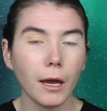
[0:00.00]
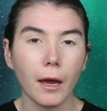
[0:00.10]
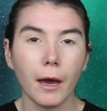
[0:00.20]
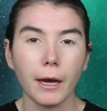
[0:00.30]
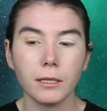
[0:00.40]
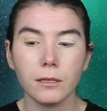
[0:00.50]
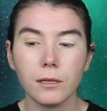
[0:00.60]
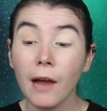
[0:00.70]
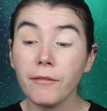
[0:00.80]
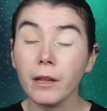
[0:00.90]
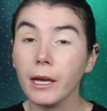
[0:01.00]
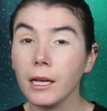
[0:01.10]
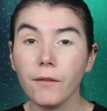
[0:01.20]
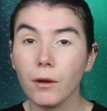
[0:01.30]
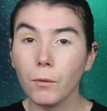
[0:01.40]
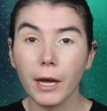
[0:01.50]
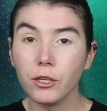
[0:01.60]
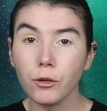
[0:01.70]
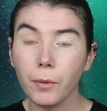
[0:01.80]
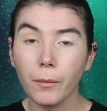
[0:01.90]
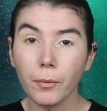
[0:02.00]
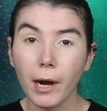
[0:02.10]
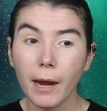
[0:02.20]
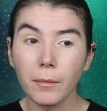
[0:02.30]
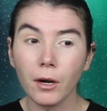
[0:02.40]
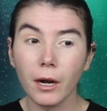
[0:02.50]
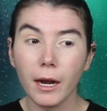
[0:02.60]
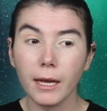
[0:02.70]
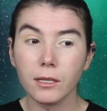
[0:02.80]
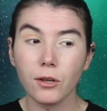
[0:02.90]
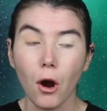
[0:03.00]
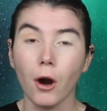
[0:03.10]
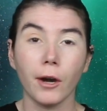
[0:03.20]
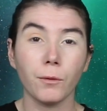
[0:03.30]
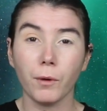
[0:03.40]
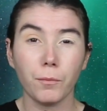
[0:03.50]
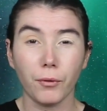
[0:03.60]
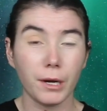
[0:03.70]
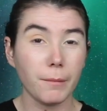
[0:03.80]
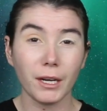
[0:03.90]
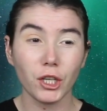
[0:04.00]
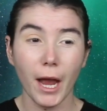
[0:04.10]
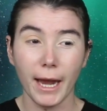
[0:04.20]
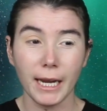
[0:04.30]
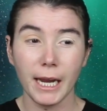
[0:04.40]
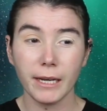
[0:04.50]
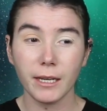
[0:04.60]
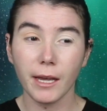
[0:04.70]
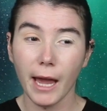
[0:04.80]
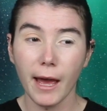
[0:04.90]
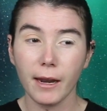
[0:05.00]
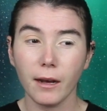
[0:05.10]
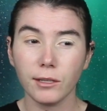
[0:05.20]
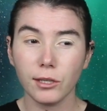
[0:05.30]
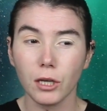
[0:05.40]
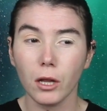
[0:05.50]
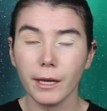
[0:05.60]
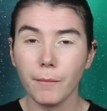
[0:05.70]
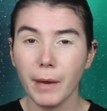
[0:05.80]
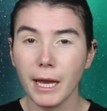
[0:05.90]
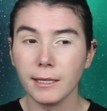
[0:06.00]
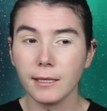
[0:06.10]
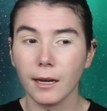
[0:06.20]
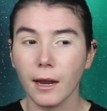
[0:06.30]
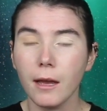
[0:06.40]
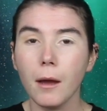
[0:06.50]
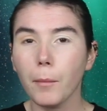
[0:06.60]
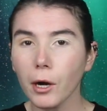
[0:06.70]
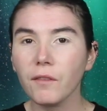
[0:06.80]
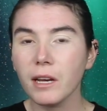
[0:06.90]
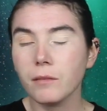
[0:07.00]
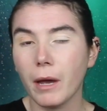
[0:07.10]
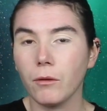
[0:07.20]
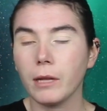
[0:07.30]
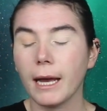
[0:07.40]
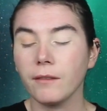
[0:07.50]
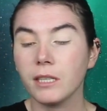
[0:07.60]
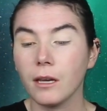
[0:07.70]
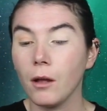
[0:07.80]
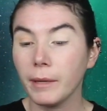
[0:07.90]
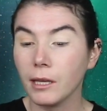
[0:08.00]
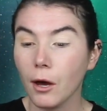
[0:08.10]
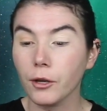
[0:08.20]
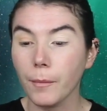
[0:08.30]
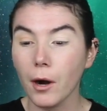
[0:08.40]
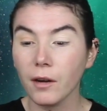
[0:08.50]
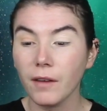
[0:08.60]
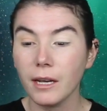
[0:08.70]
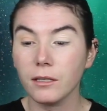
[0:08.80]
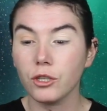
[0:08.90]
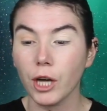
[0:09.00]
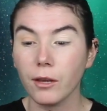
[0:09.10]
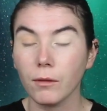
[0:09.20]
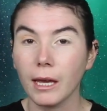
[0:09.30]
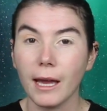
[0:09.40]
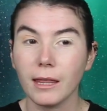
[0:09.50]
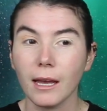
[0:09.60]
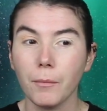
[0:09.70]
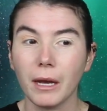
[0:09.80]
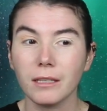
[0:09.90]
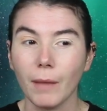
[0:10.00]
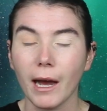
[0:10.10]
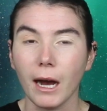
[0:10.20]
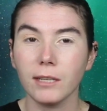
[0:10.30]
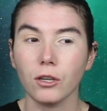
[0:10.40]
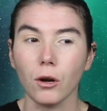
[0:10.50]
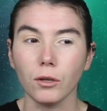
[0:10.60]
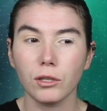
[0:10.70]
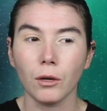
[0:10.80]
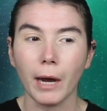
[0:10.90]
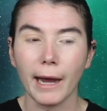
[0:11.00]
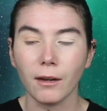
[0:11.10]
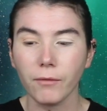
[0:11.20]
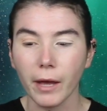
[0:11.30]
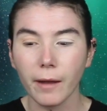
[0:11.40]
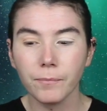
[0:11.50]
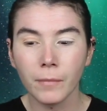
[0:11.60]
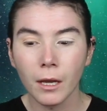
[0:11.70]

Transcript: and I feel like even when I do put primer, it's hard with pretty much any to get a solid base, and part of it is my own lack of skill, but the other part of it is genuinely, I think, because my eyes are also kind of like,